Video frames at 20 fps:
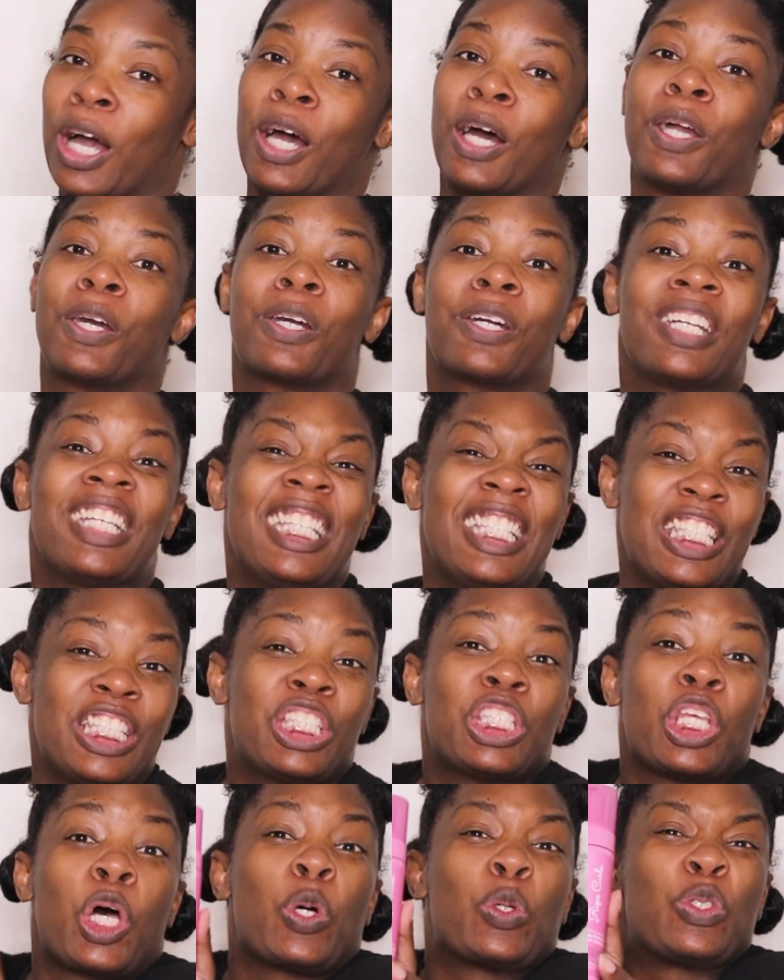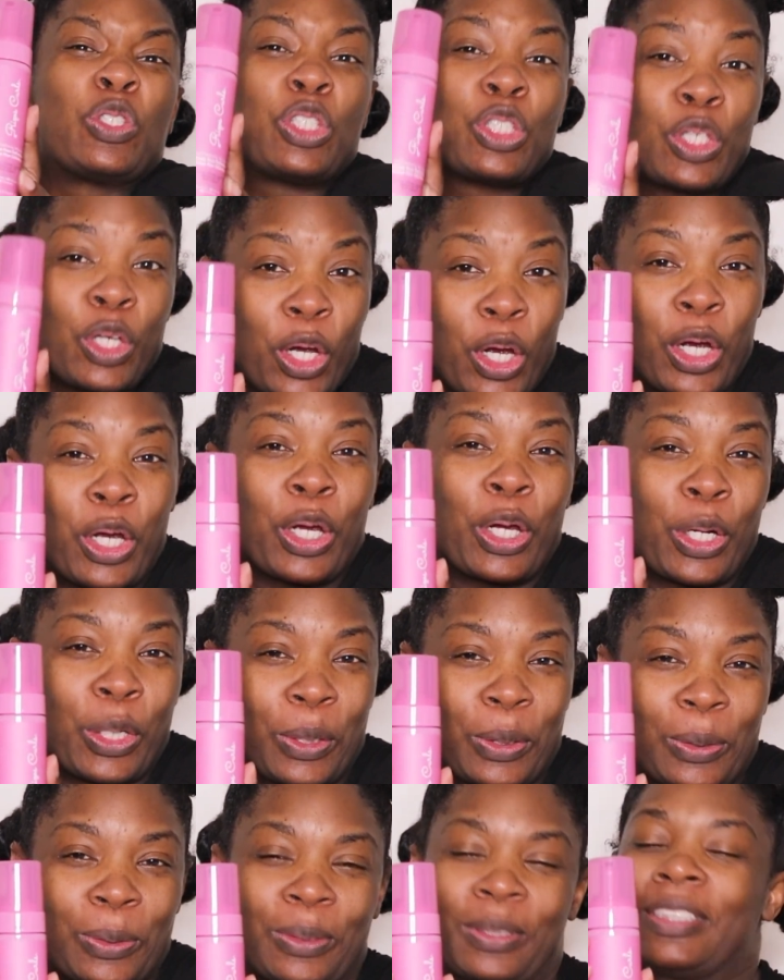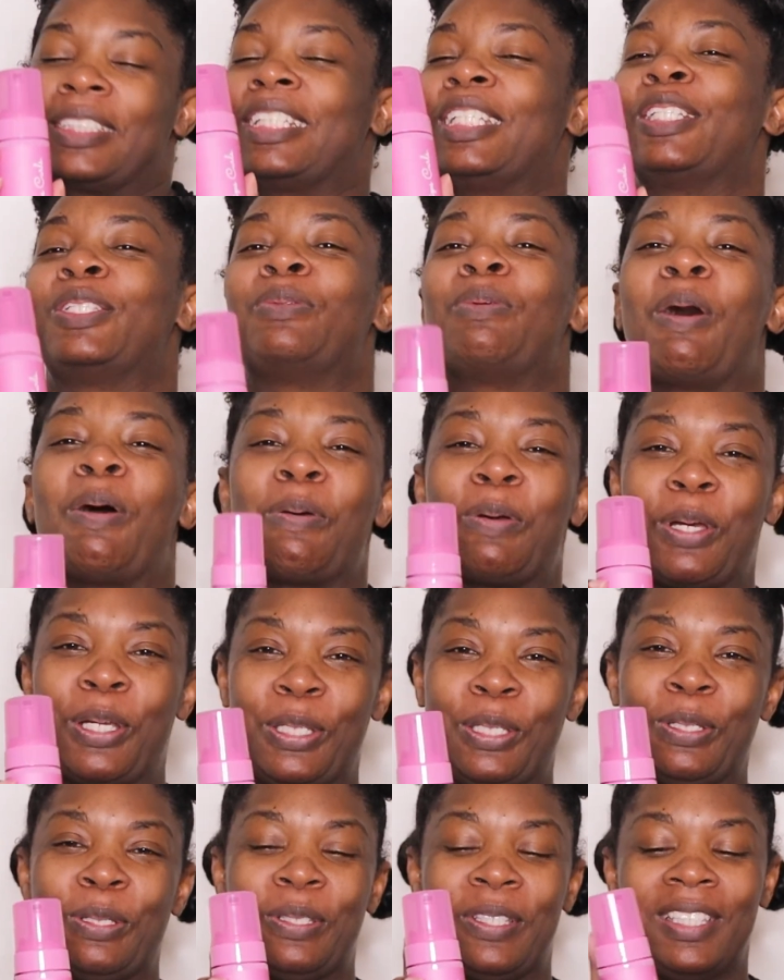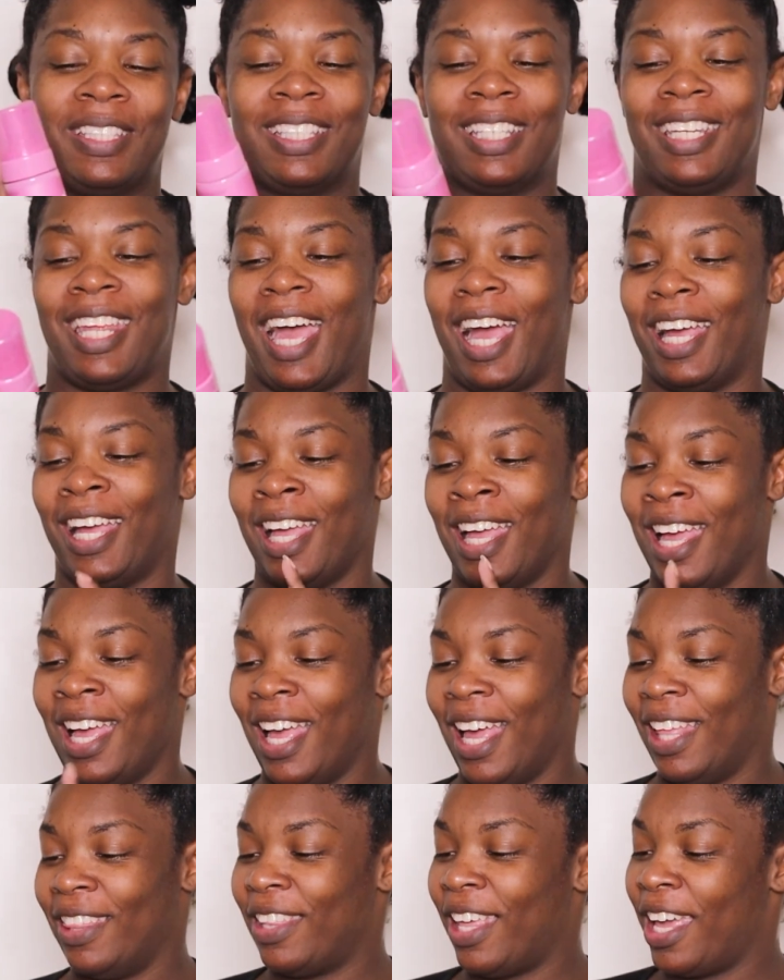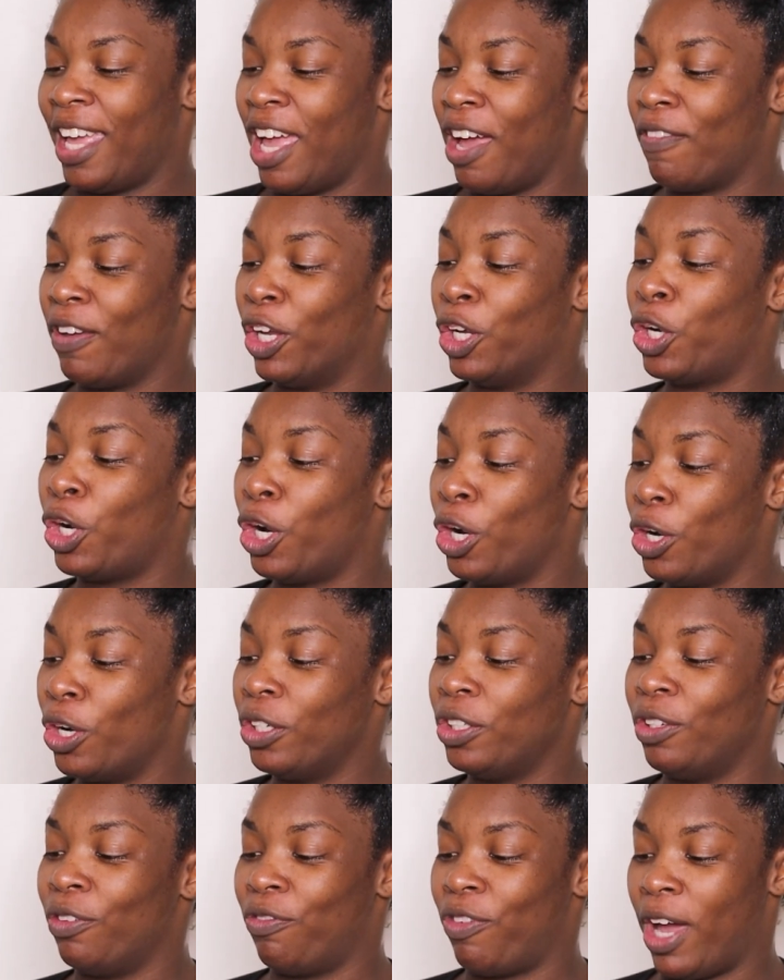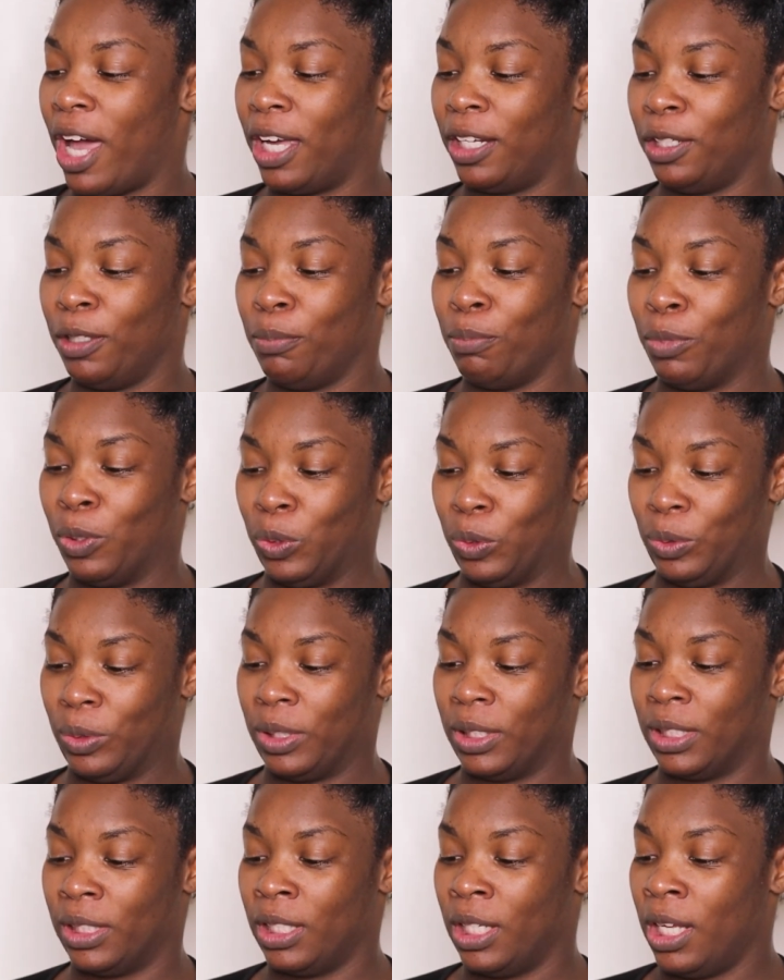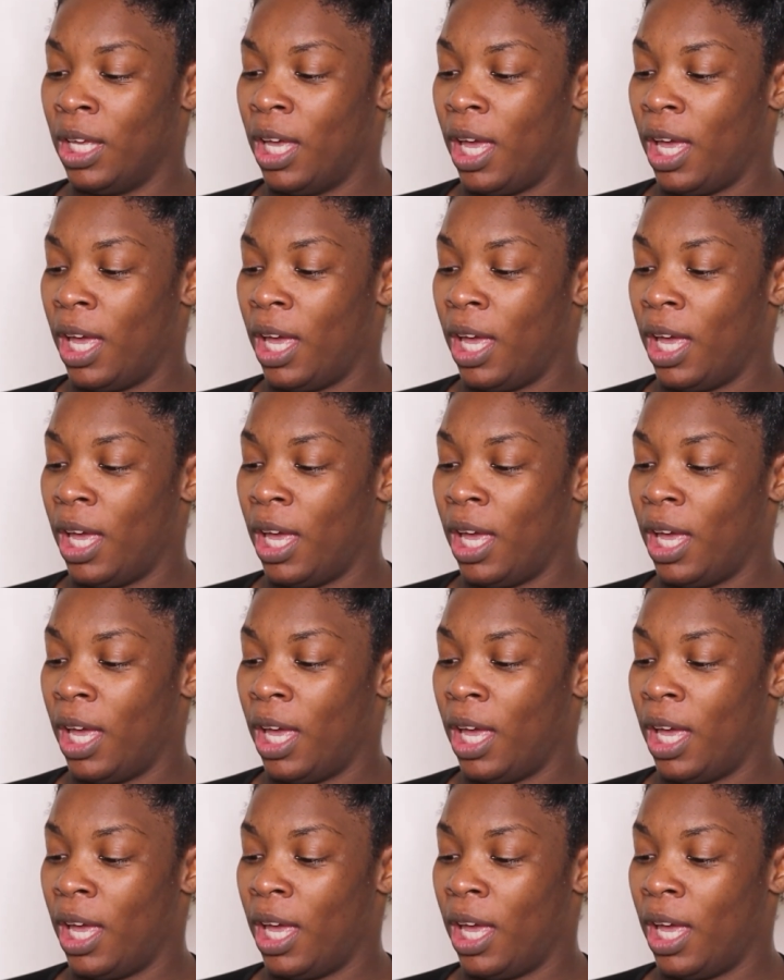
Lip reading: Rizos curls is what we're using today, and they have a curl defining mousse,